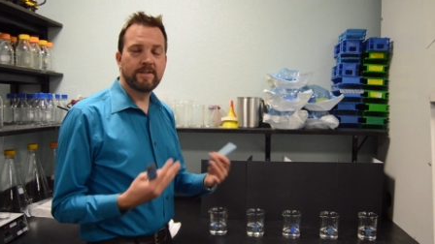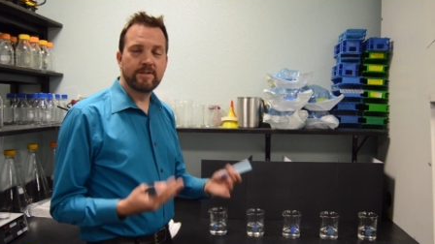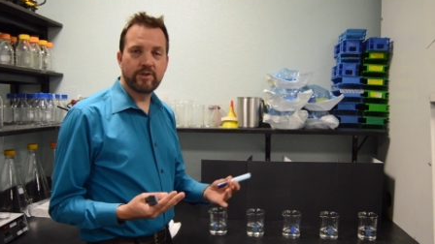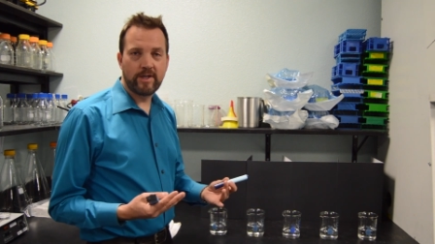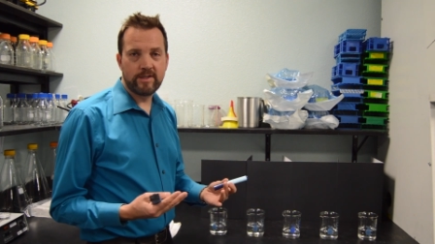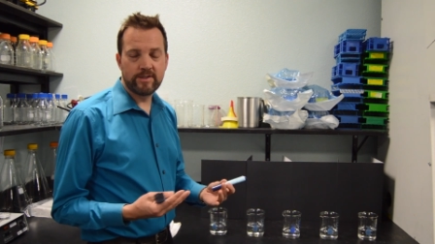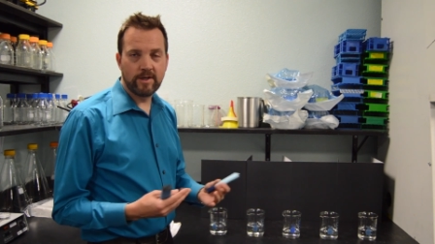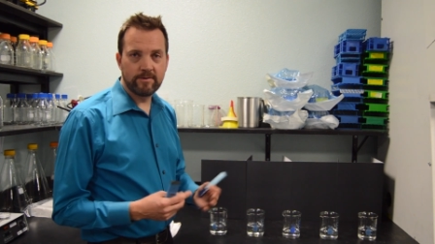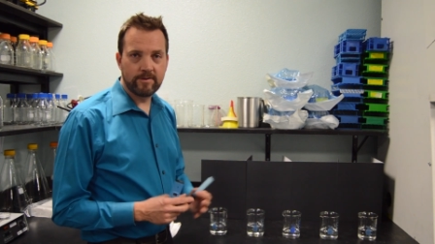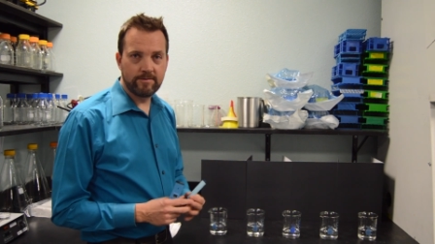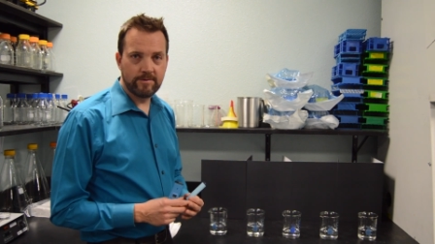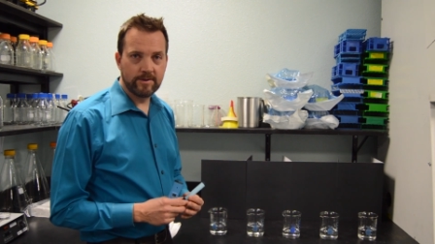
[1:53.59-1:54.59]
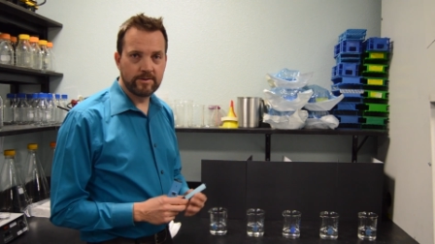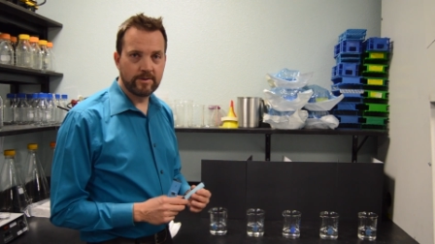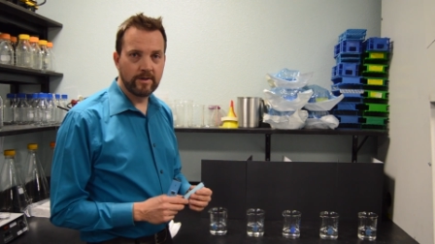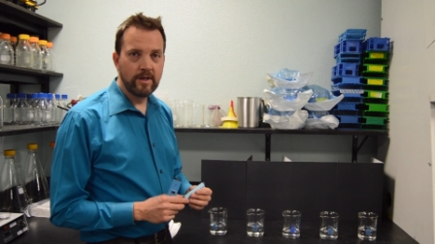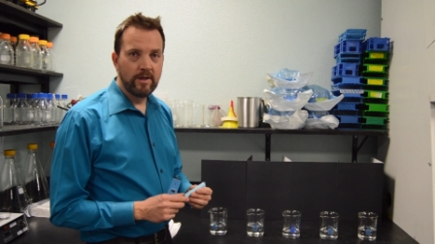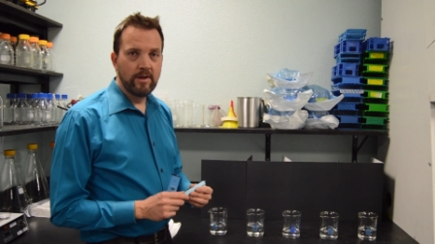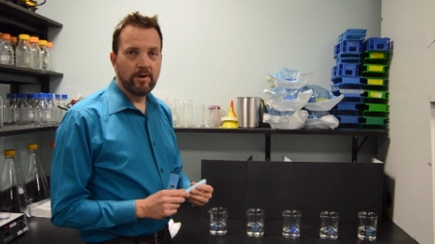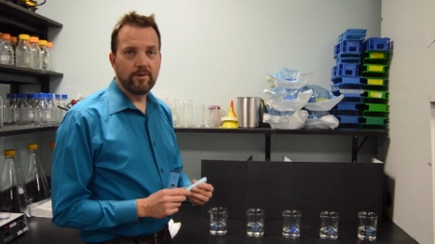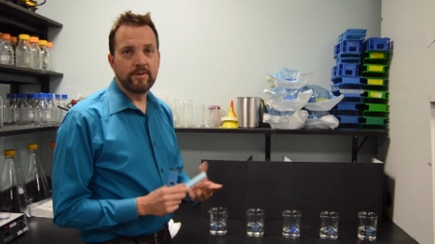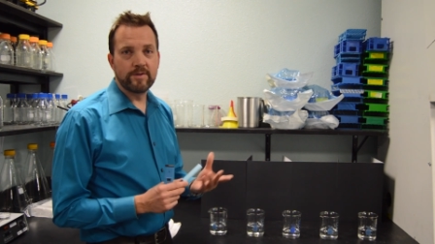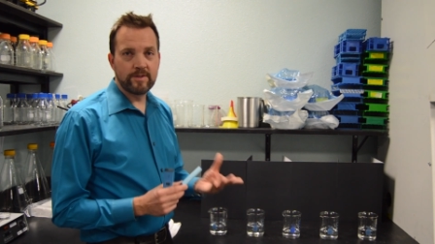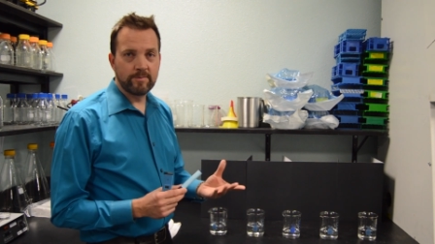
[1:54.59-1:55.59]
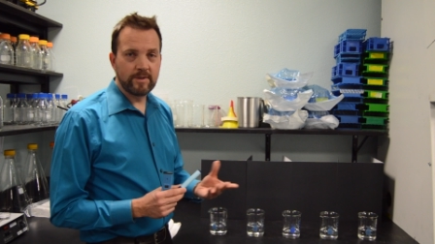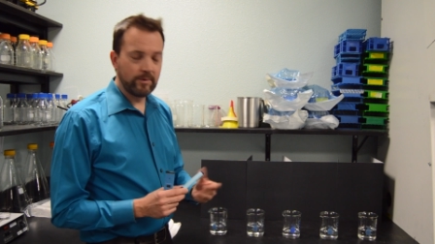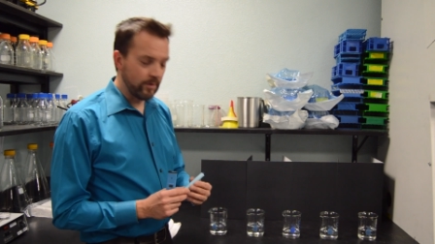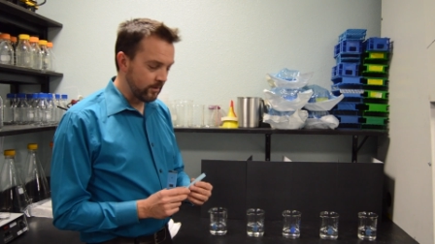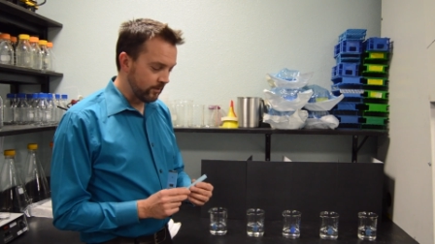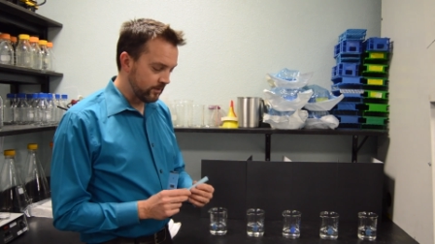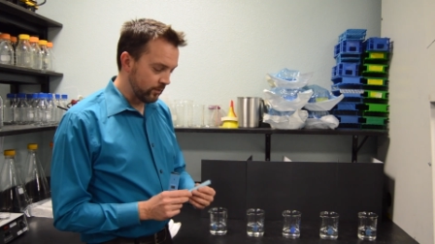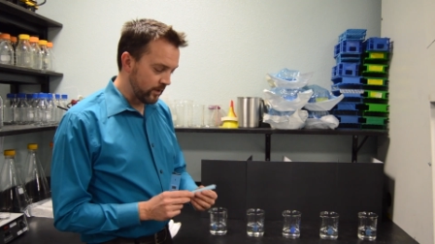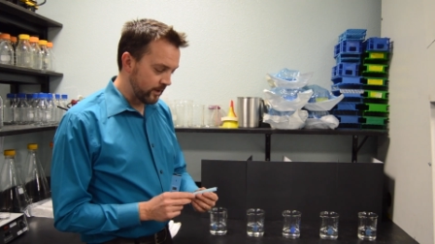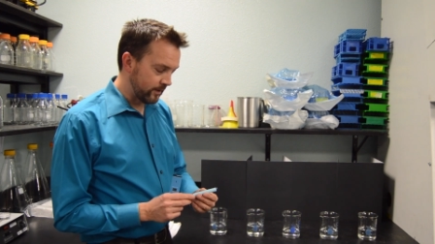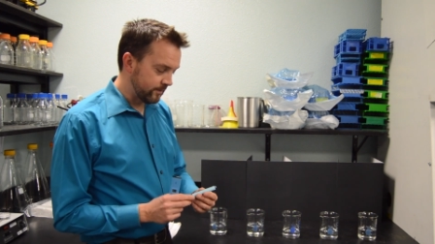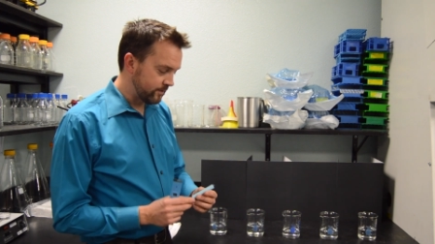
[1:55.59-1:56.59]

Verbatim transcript: need to change out the filter or there's something wrong with the water.